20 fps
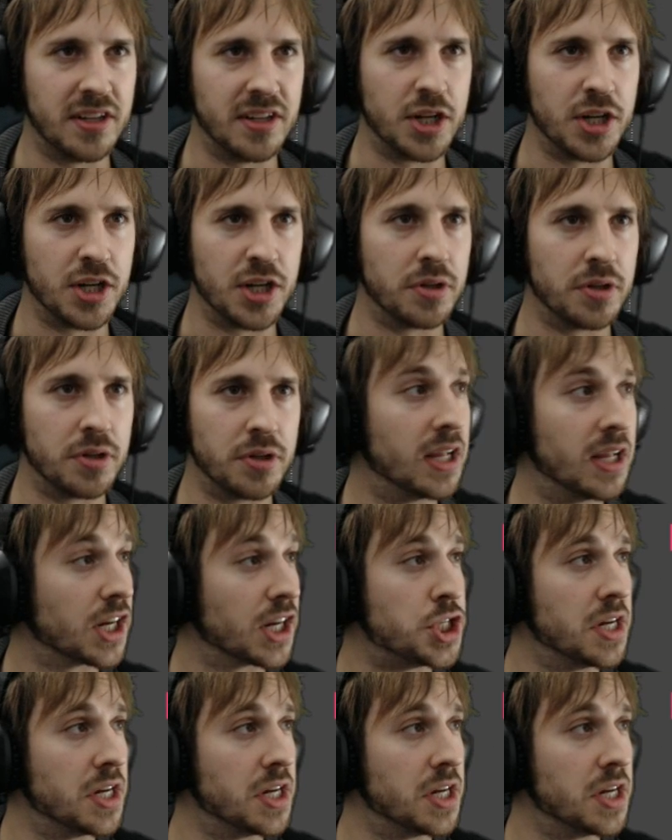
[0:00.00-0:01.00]
and I draw
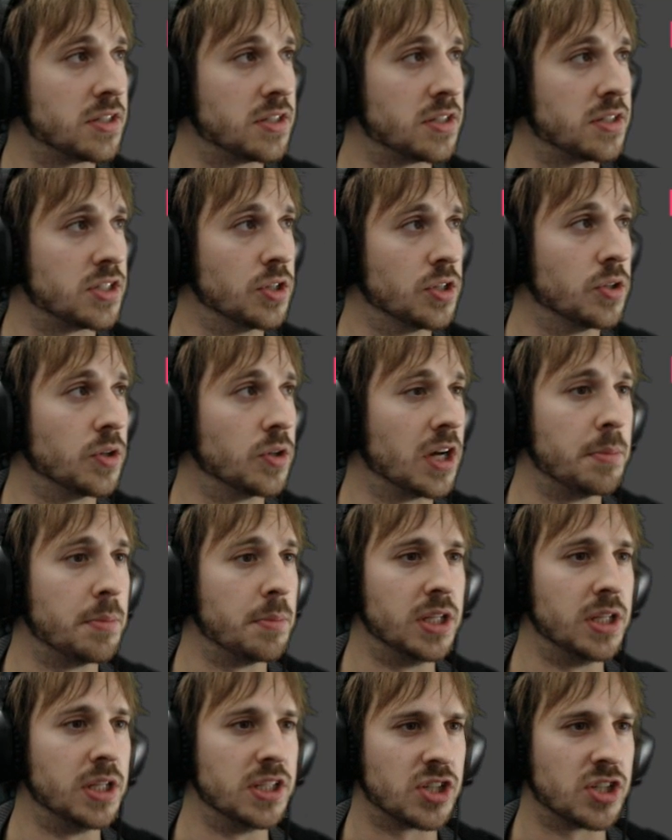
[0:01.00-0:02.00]
like shit. So
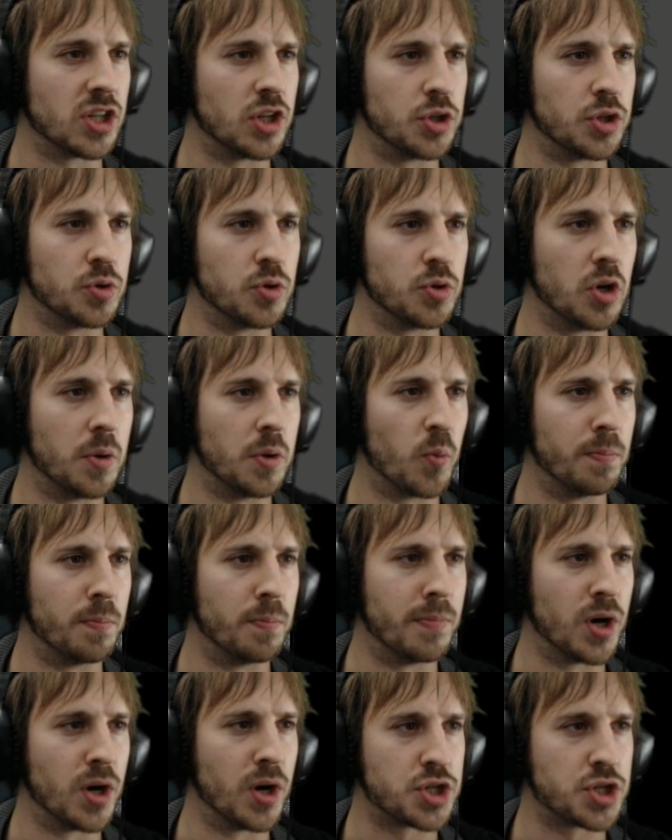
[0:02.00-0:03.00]
Emily's gonna do
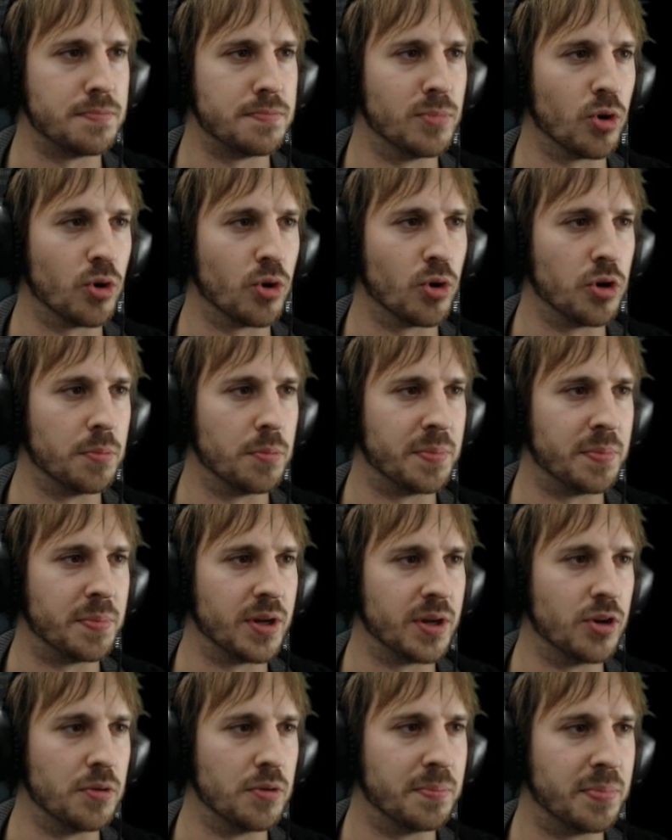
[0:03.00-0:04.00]
a much more
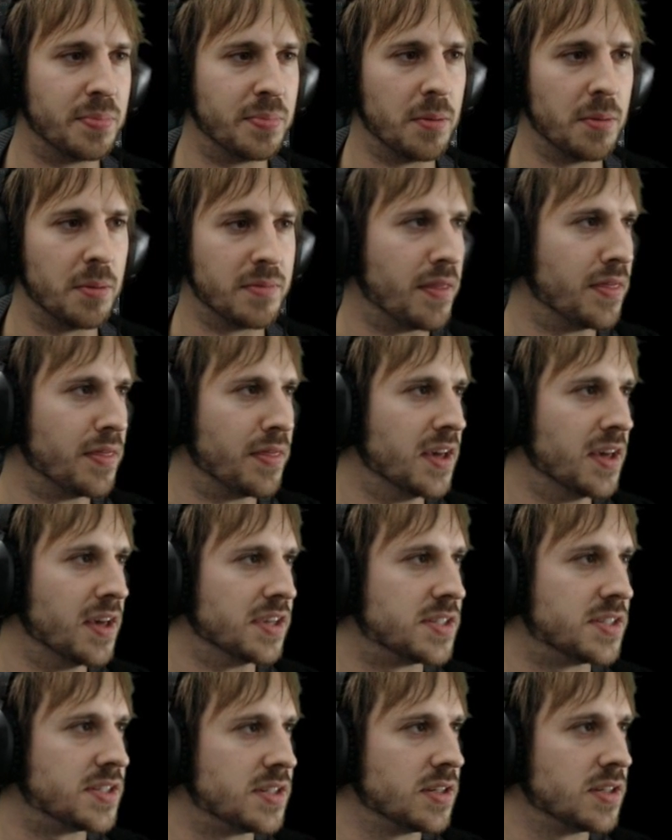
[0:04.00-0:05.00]
better bomb than
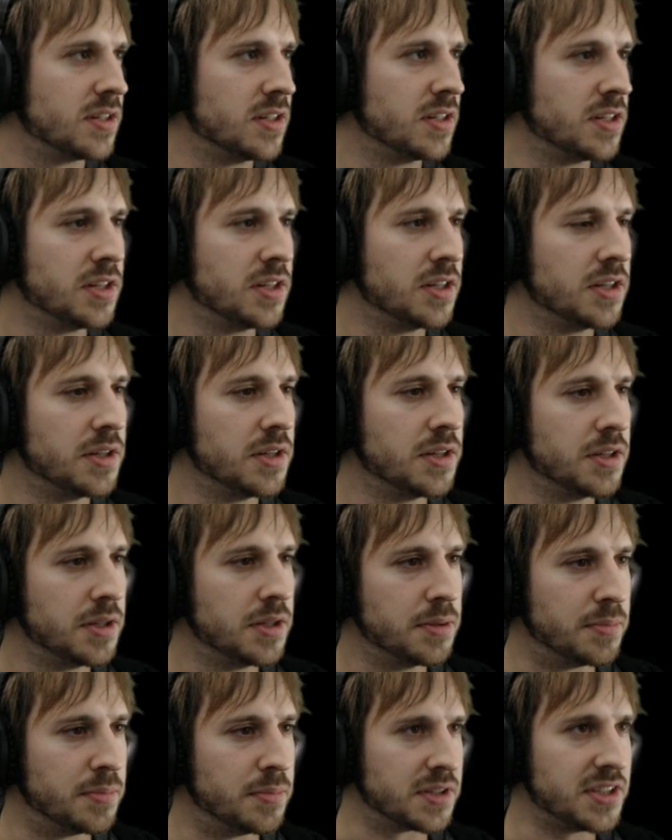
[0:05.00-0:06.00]
this.
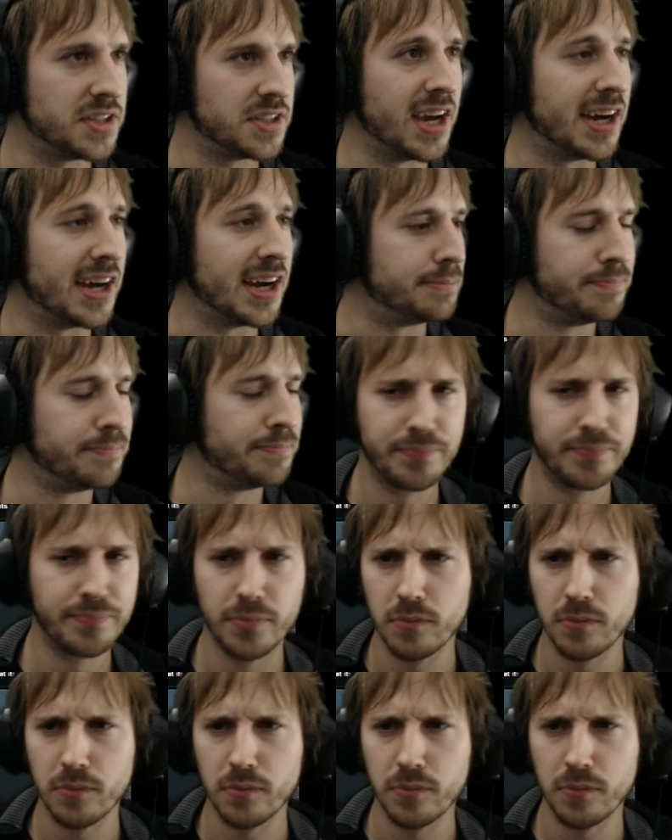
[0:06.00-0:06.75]
But yeah,